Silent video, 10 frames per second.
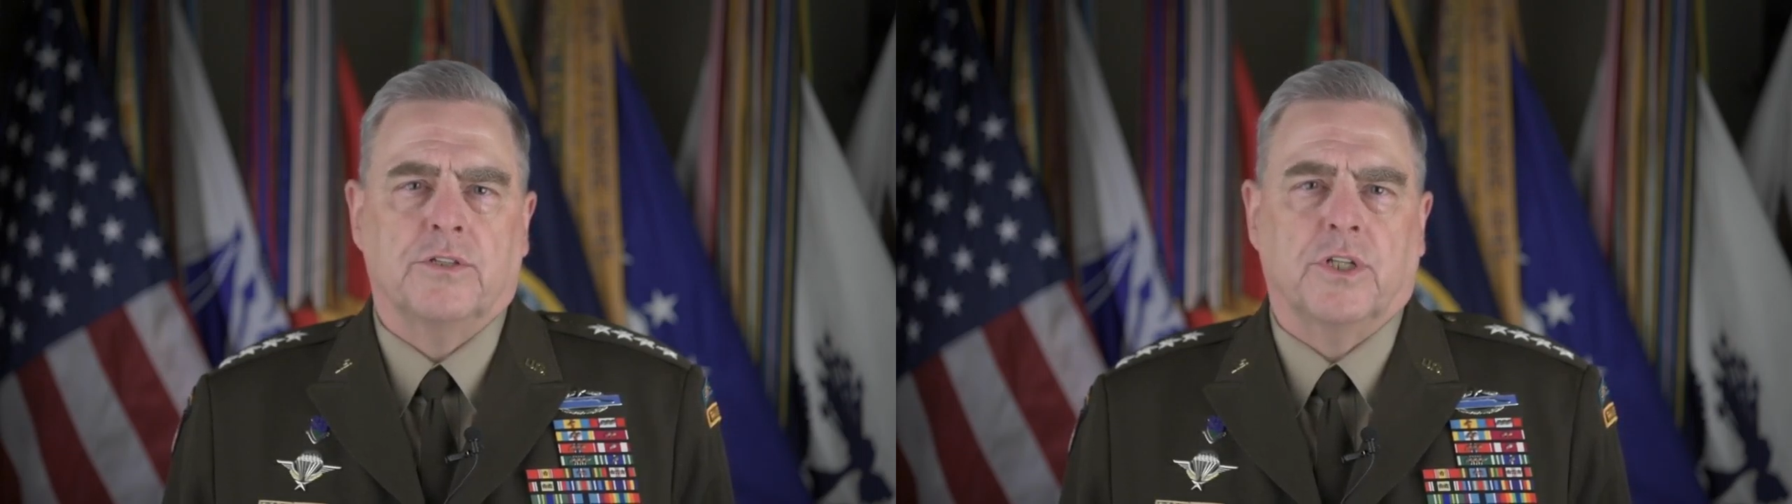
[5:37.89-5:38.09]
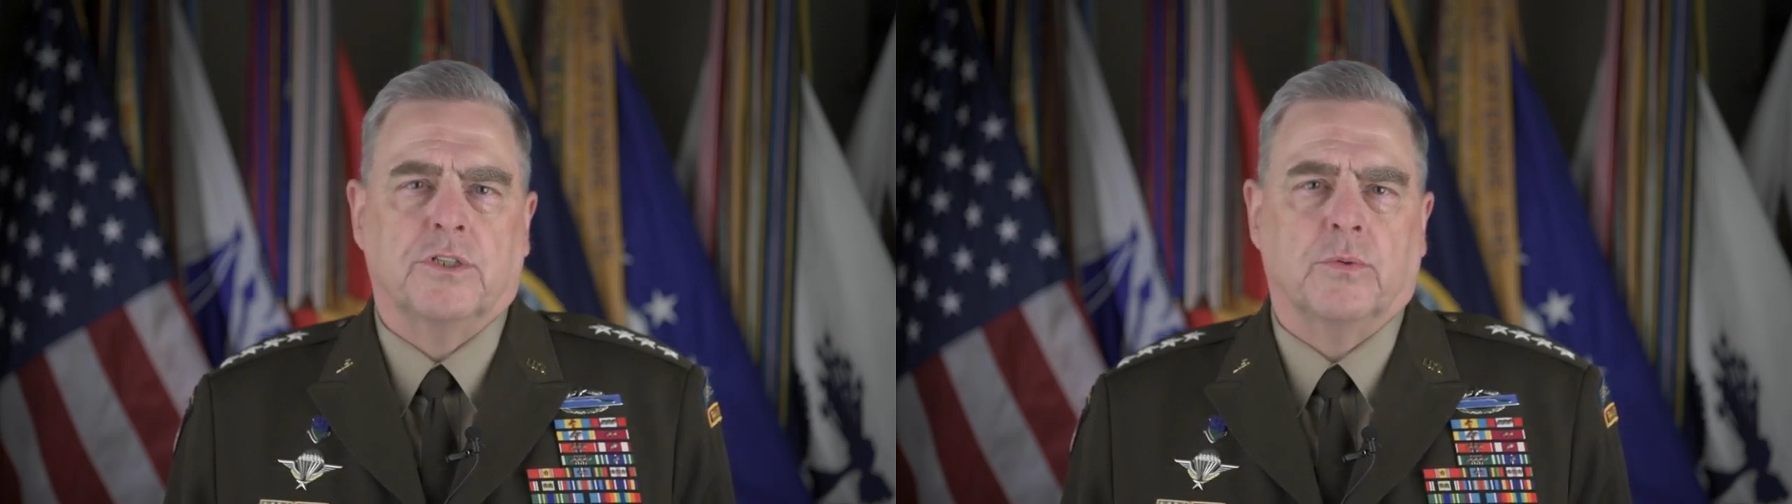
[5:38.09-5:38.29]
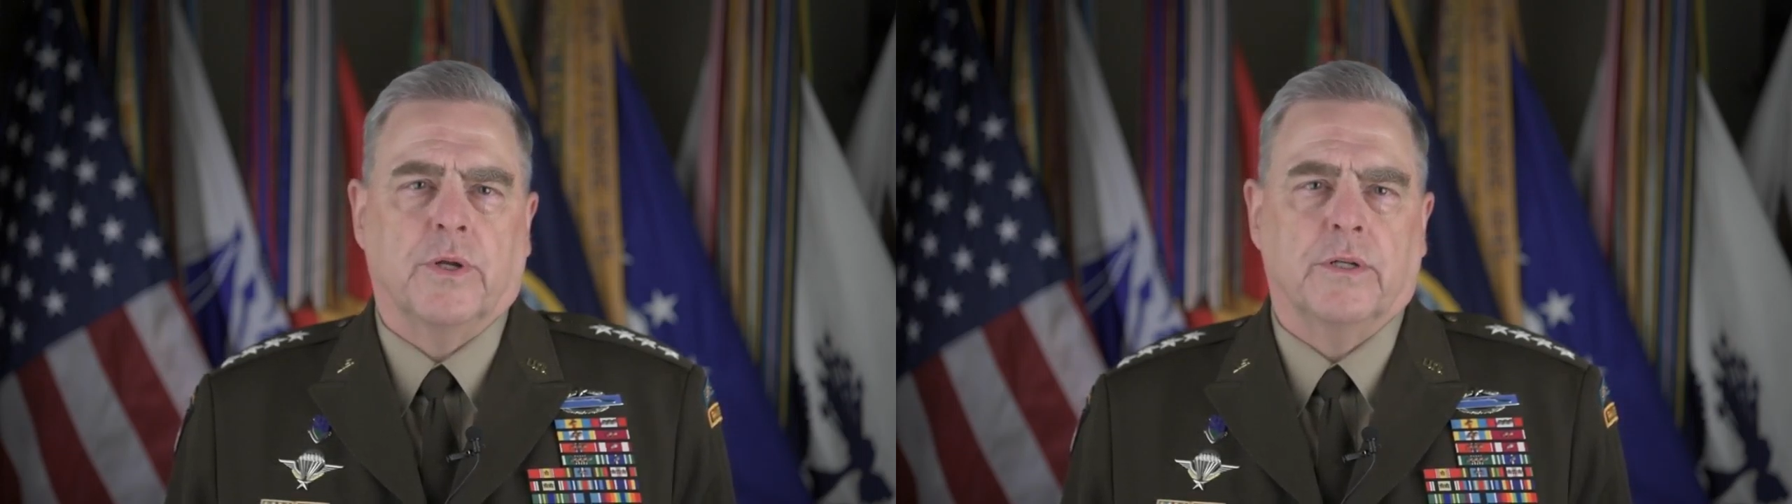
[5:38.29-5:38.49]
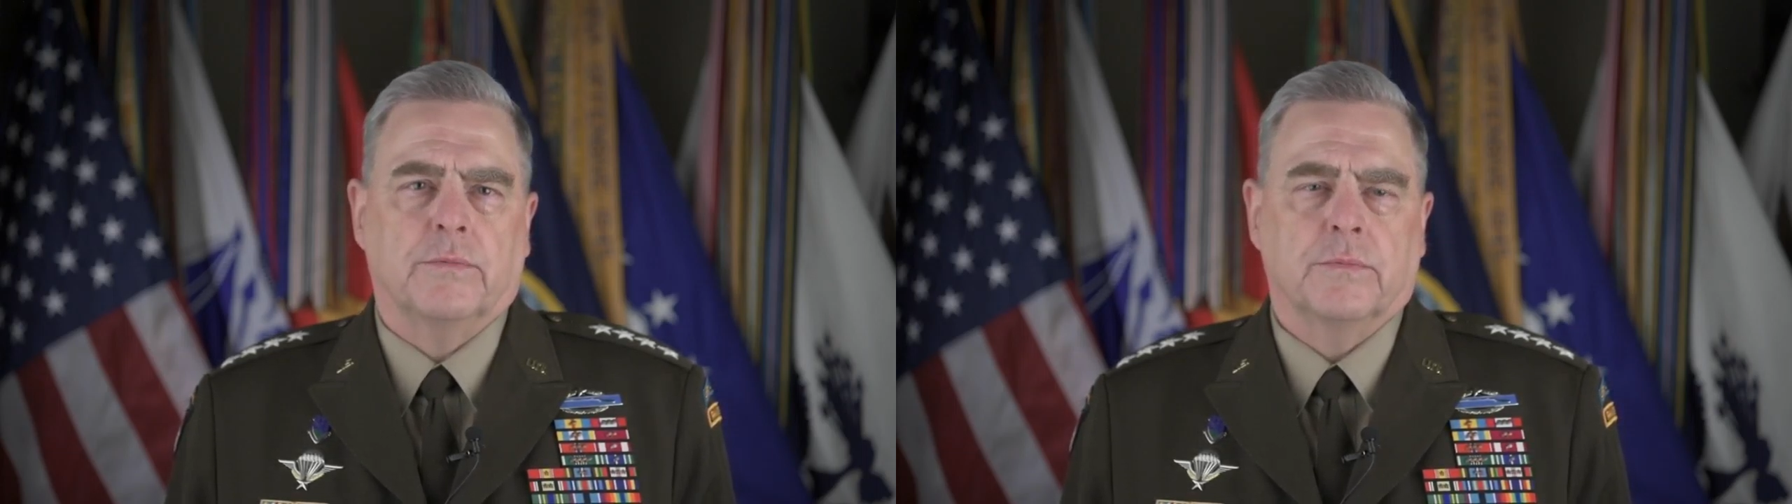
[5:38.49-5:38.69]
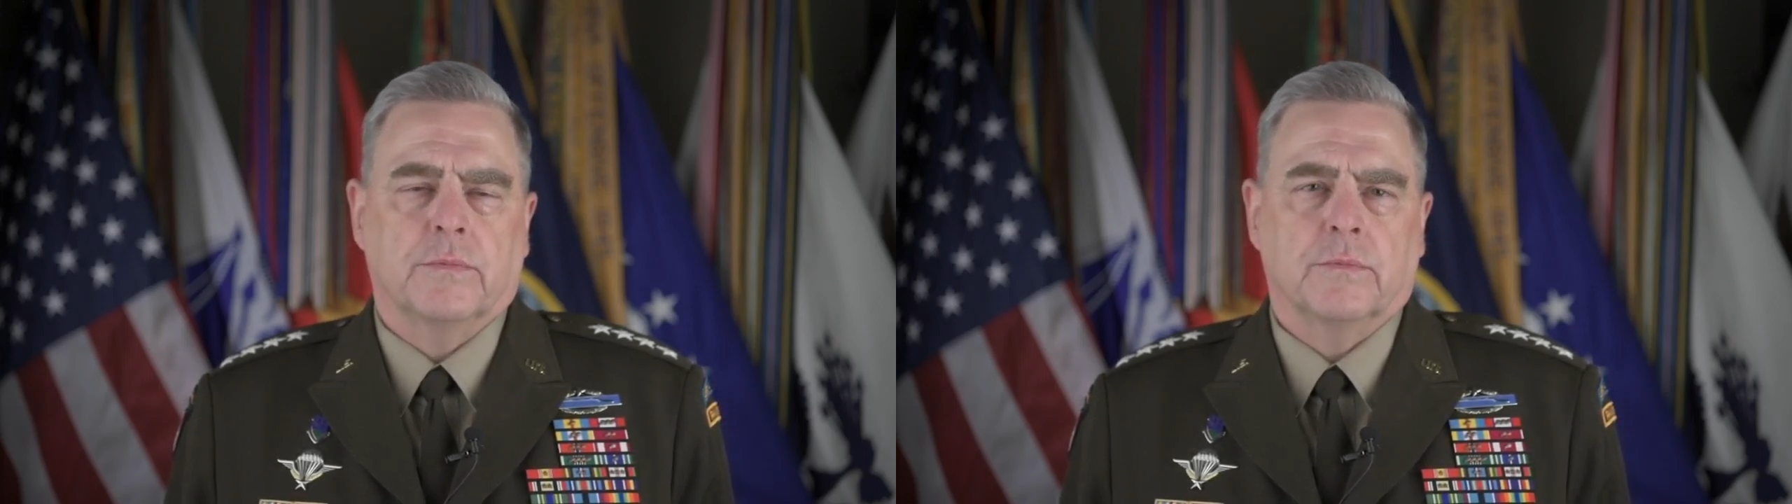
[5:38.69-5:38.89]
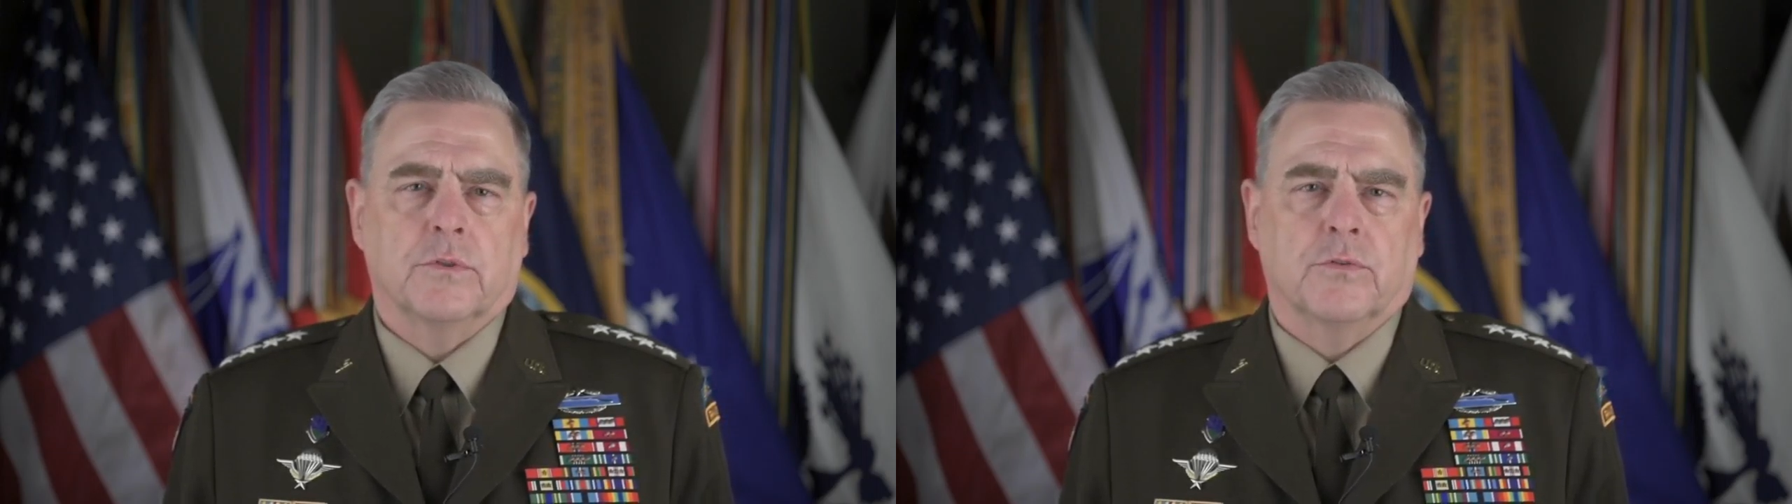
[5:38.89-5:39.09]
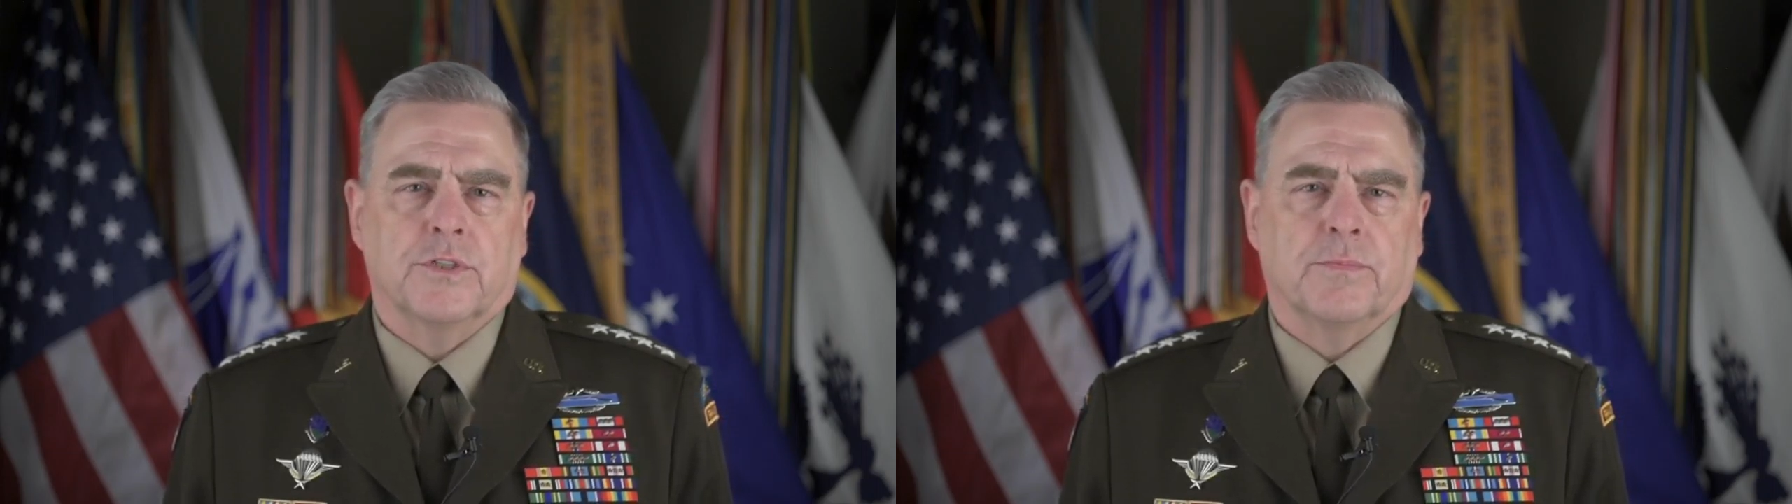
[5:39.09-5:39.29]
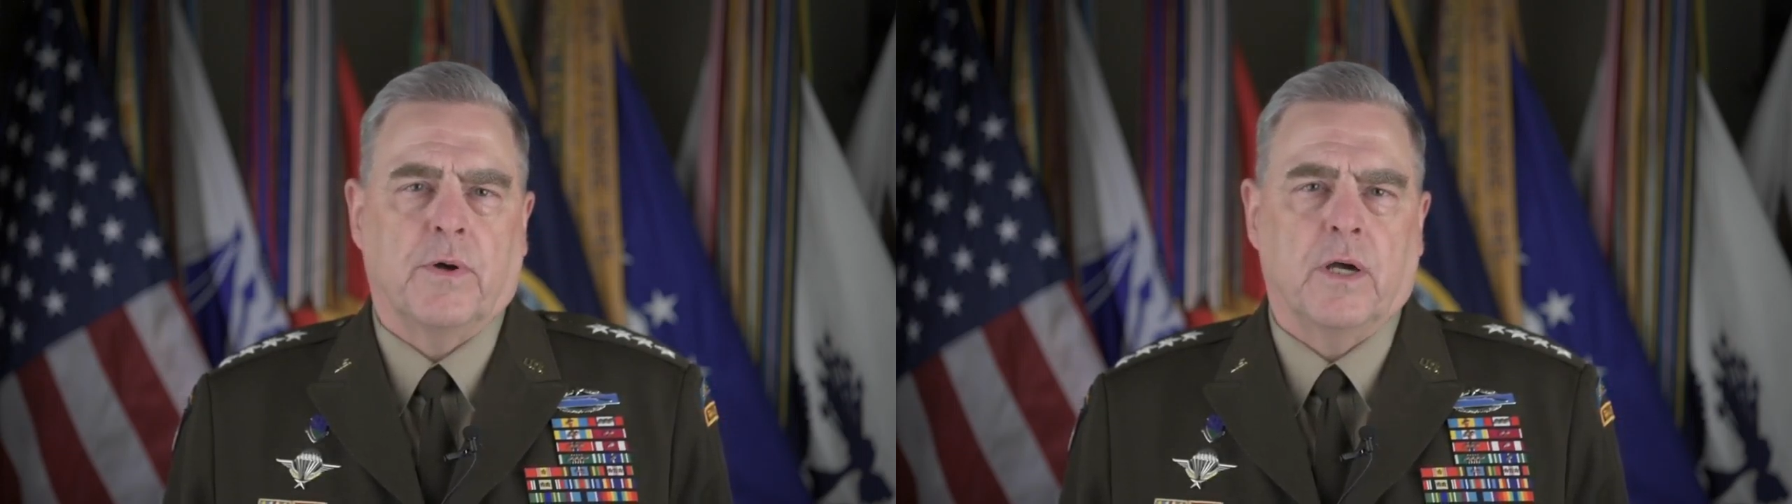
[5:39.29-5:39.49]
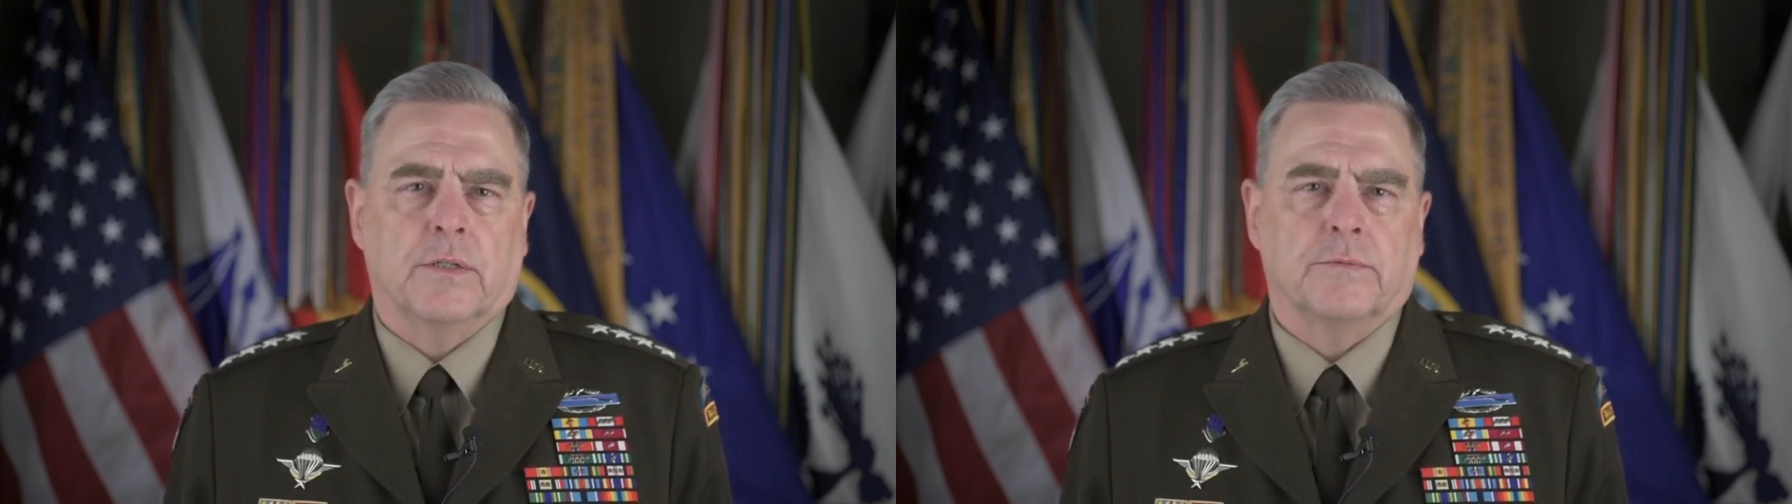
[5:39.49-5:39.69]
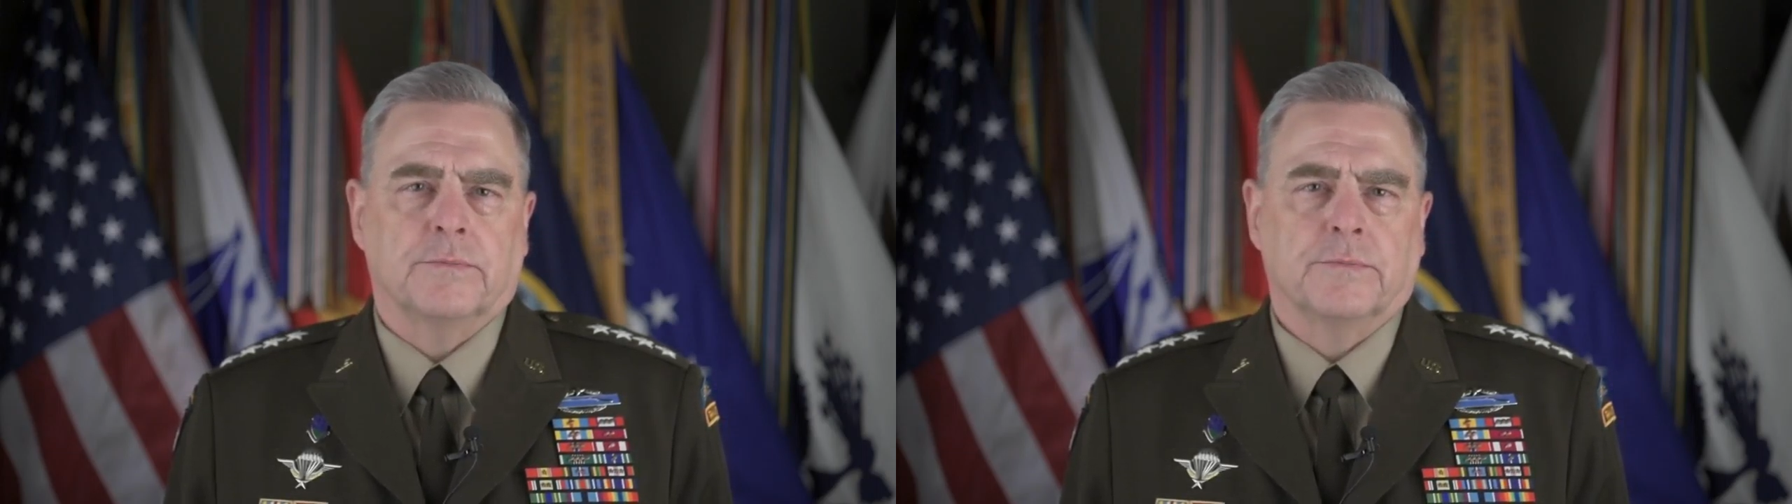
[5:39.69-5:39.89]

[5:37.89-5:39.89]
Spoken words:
situated to respond.